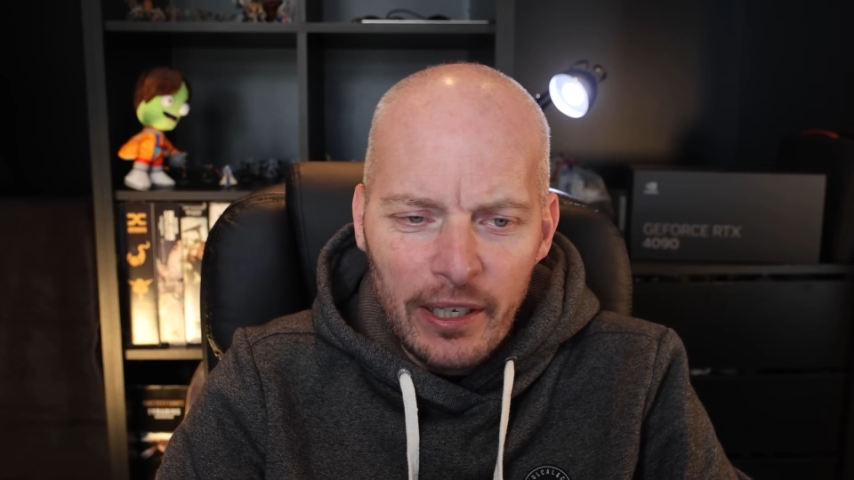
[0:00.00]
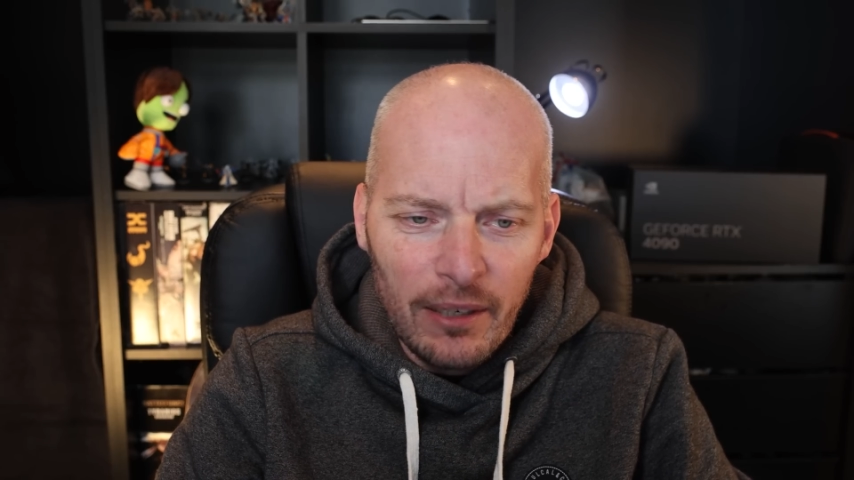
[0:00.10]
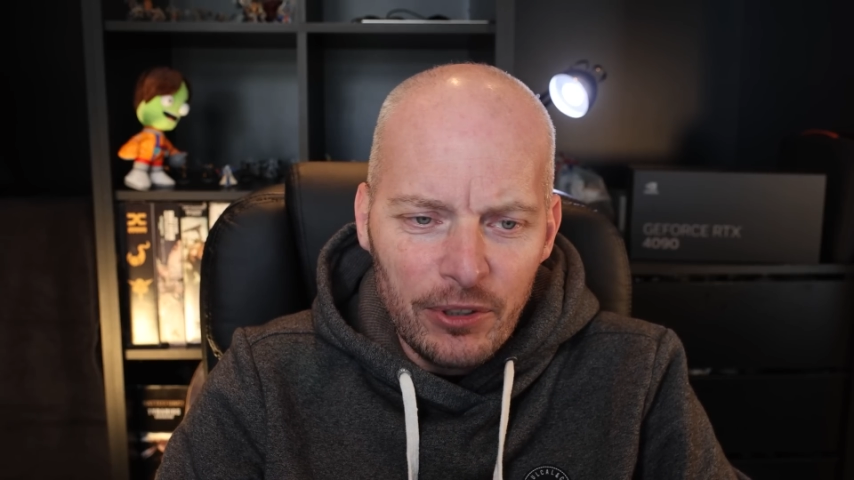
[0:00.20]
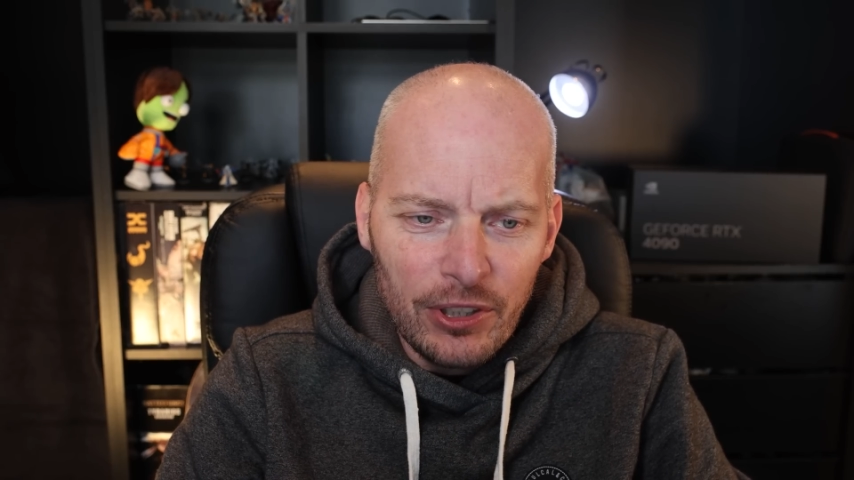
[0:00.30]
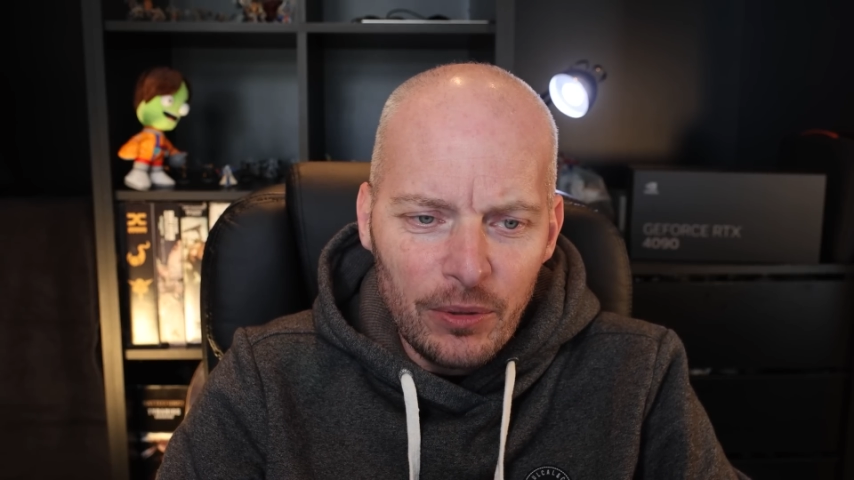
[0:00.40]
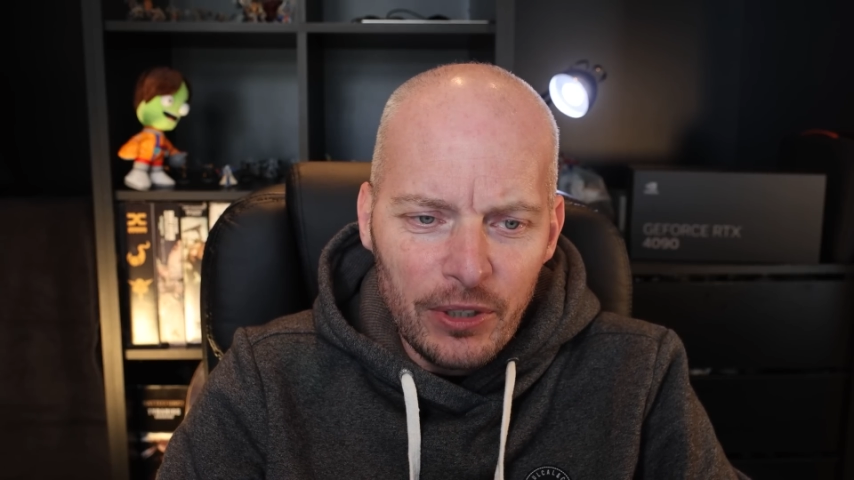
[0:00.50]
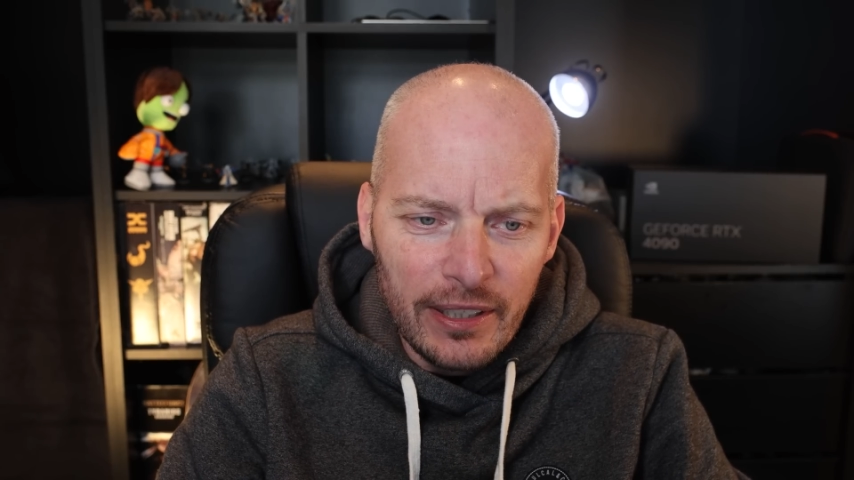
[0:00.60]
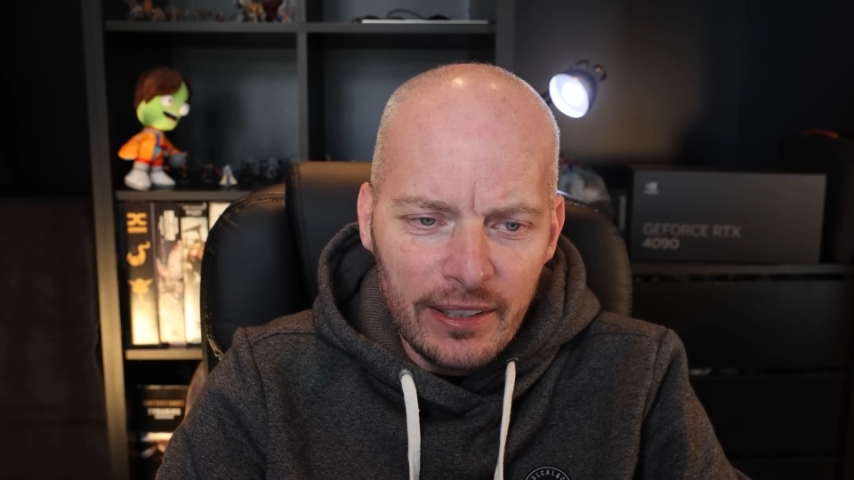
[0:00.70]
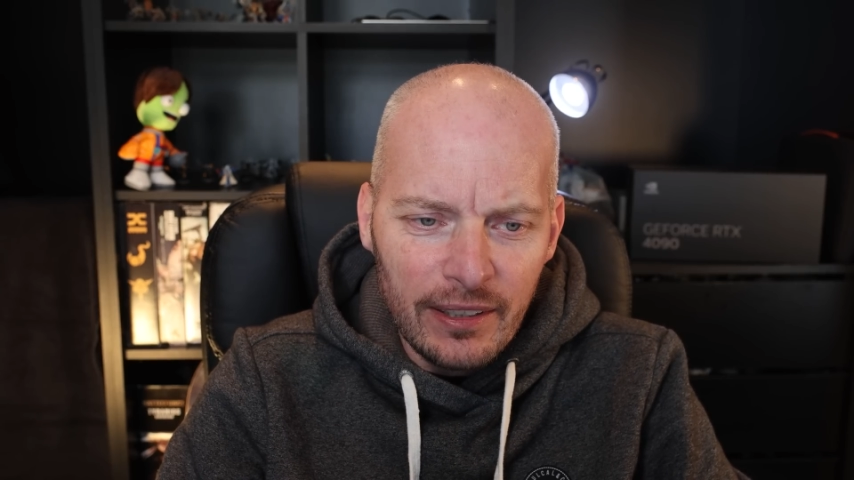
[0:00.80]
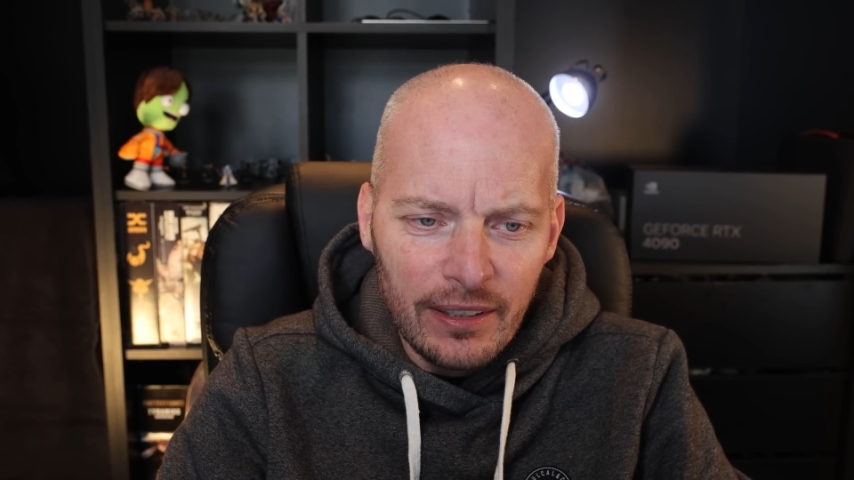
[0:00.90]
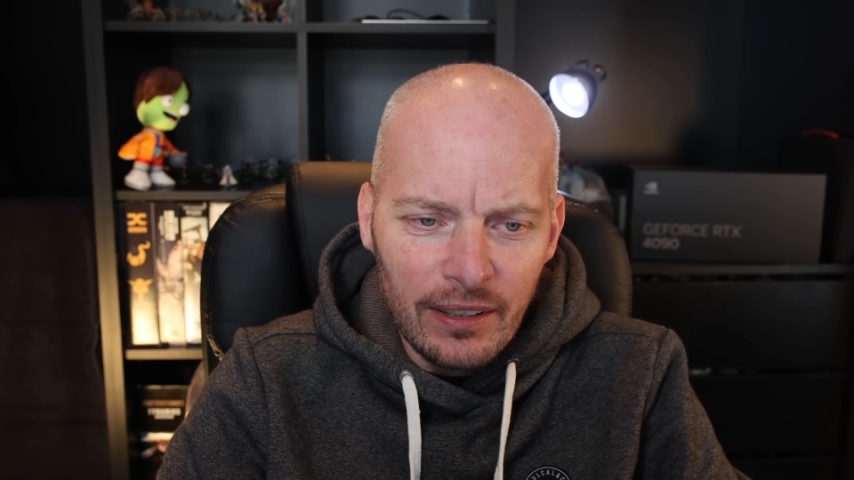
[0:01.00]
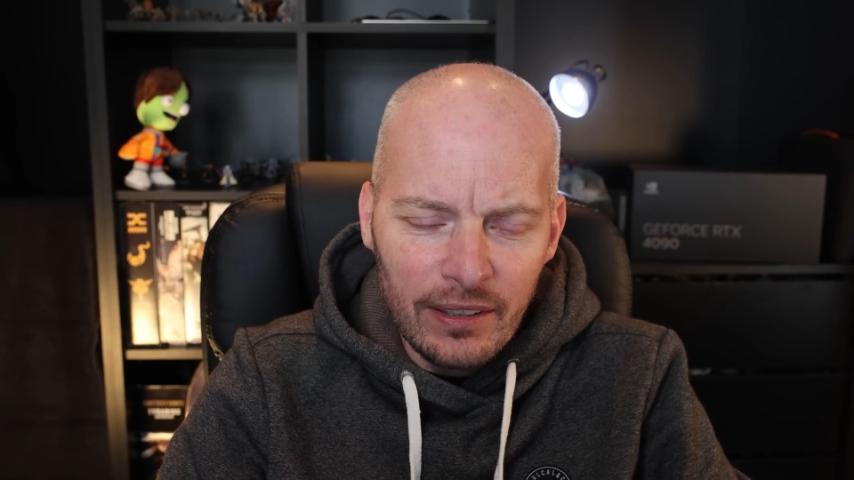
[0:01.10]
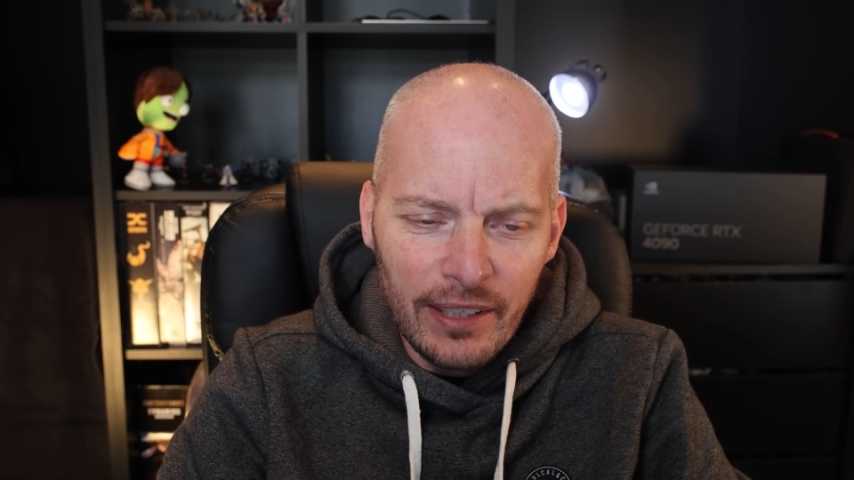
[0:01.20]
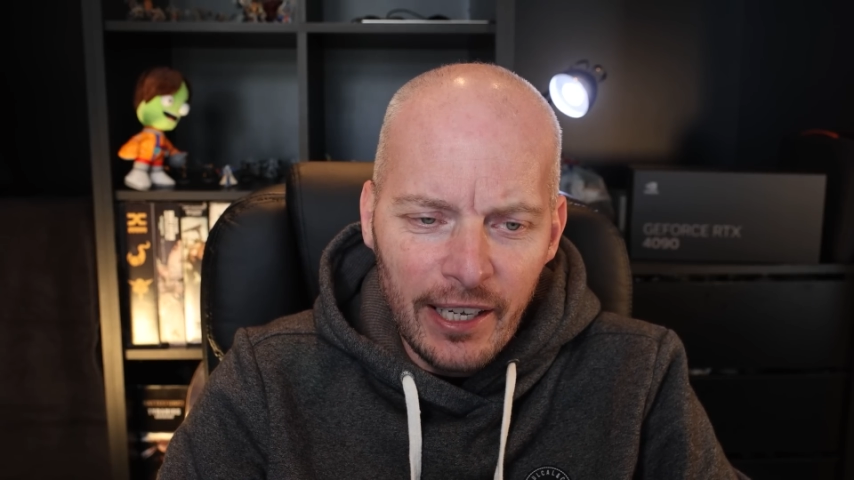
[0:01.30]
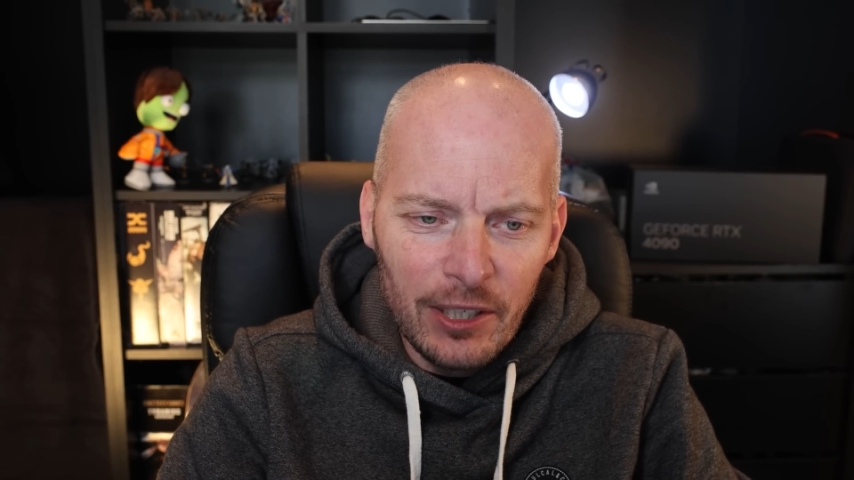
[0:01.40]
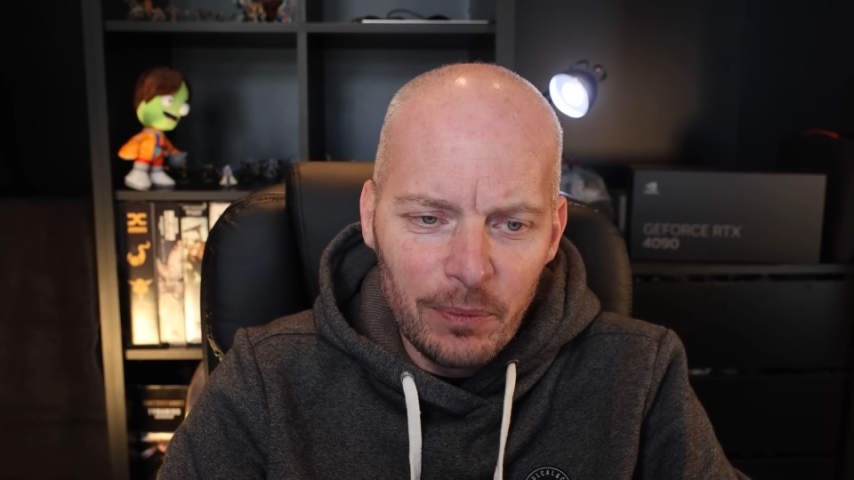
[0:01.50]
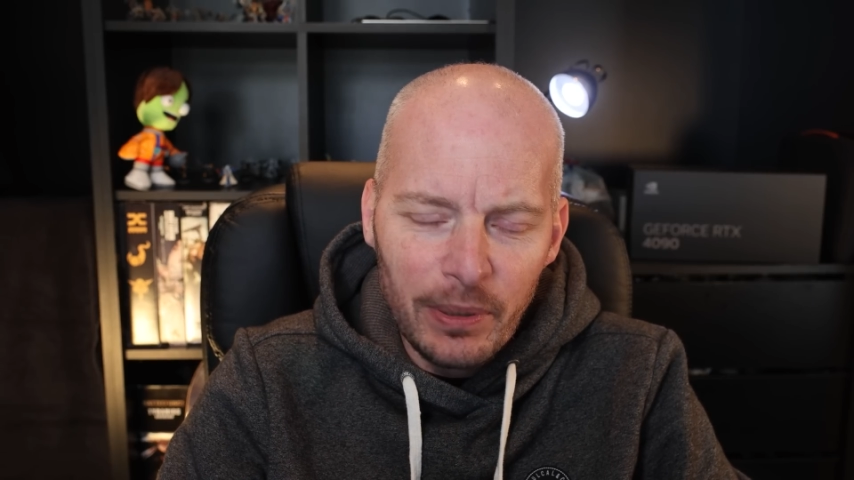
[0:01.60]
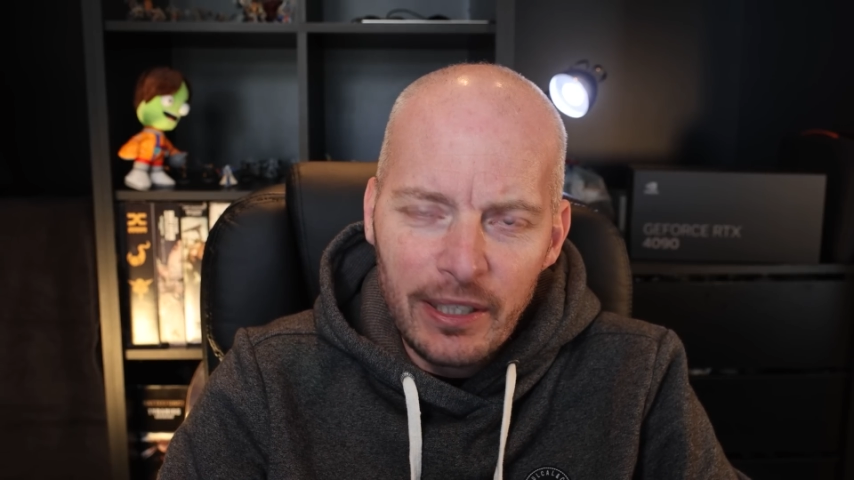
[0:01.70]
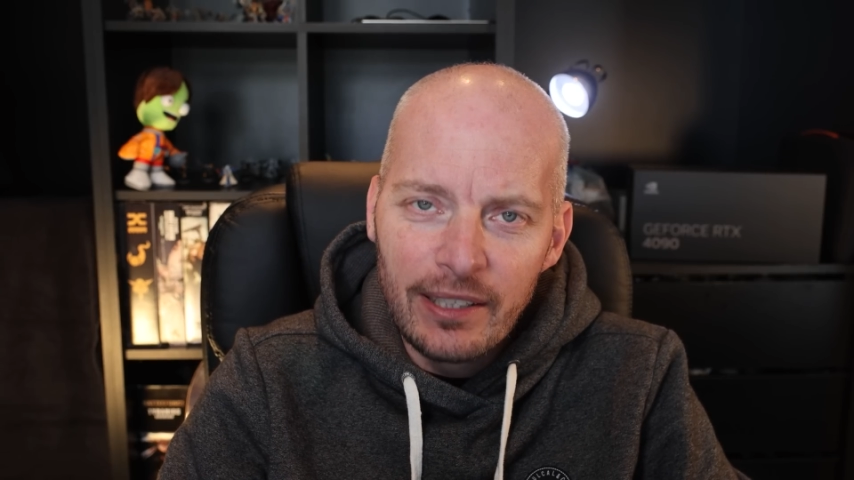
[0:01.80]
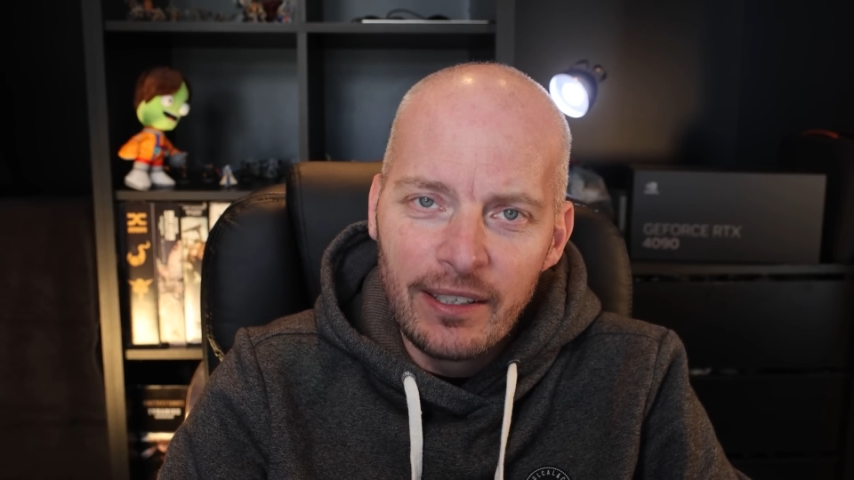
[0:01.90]
way I was using uh,
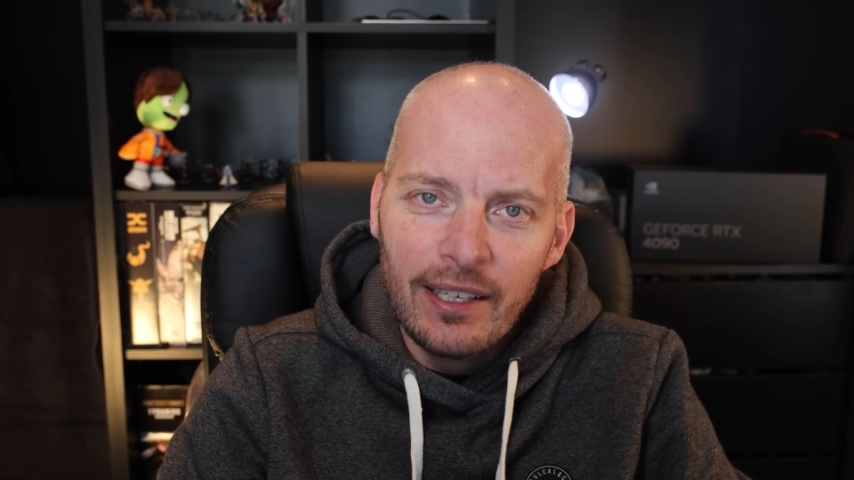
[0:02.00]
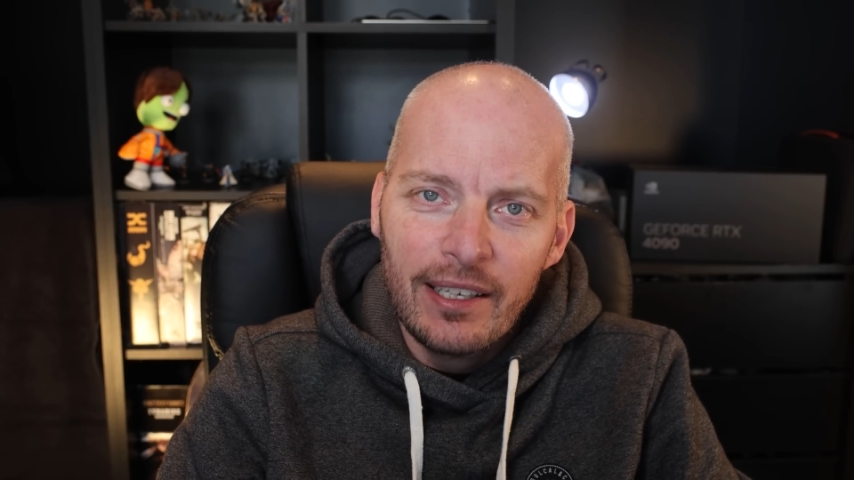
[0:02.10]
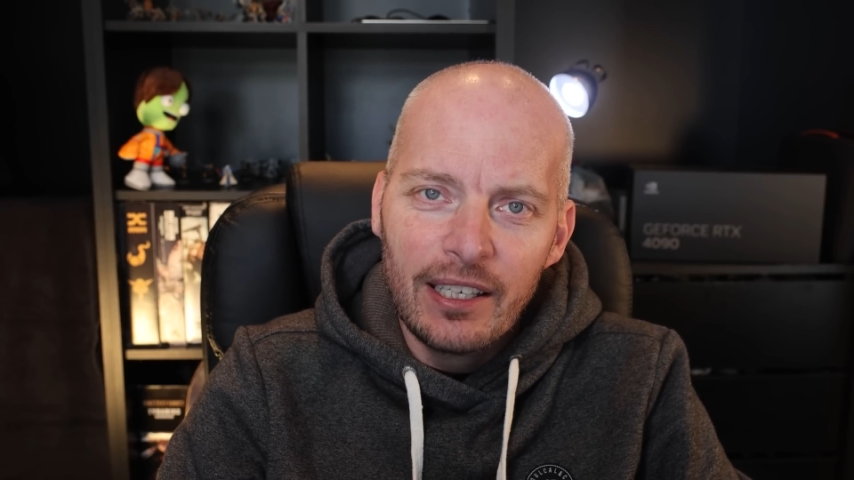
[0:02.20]
KSP.